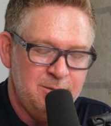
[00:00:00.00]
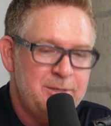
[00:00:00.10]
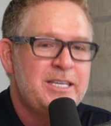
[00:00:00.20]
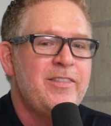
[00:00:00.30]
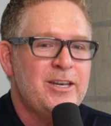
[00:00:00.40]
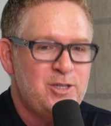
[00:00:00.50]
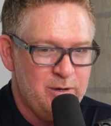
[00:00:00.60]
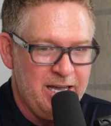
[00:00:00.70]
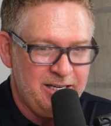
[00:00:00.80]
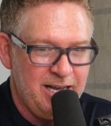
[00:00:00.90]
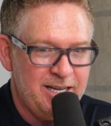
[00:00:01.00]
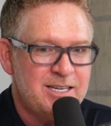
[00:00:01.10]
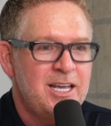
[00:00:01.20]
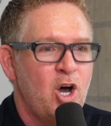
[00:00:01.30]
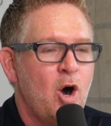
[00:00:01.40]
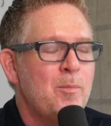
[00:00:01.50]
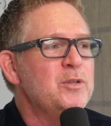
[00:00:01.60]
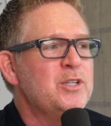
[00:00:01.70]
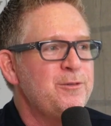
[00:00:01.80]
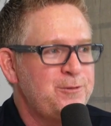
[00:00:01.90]
Let me say that to you again, guys.
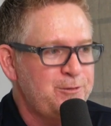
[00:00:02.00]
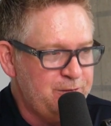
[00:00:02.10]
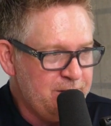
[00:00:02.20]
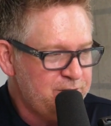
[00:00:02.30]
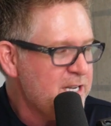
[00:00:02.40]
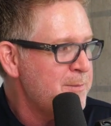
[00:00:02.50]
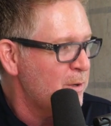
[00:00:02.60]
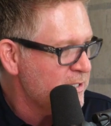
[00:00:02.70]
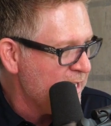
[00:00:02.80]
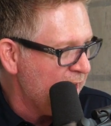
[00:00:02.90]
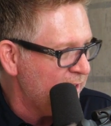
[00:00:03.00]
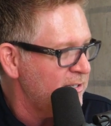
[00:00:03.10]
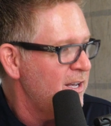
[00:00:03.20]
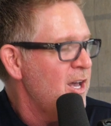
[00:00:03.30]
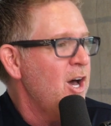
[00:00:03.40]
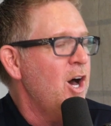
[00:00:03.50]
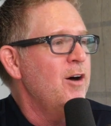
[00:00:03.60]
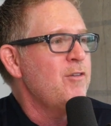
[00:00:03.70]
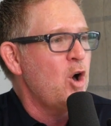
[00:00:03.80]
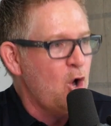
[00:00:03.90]
Almost 50%
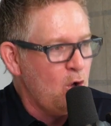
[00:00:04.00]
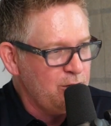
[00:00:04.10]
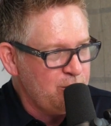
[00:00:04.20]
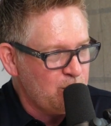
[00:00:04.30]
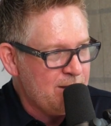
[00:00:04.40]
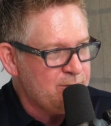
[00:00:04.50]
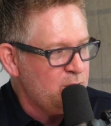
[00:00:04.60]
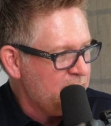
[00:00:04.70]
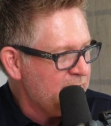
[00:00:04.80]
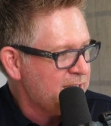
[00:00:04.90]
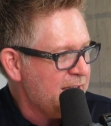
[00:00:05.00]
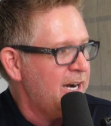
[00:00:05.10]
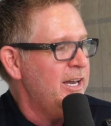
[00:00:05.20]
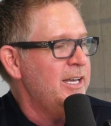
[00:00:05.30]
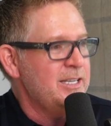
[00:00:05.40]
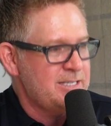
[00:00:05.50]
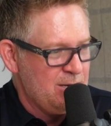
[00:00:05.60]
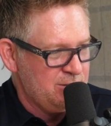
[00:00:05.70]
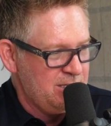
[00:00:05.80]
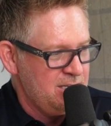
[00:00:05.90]
of all the revenue in Canada is
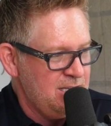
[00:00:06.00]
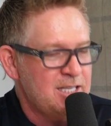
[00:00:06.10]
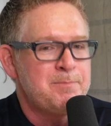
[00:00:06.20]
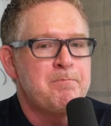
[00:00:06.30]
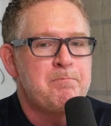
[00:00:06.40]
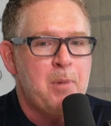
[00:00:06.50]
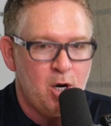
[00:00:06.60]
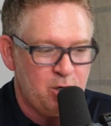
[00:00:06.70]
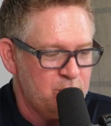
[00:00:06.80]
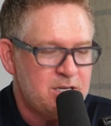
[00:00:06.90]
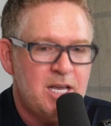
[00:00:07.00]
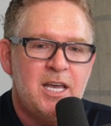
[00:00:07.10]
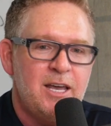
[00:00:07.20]
housing. It's bonkers.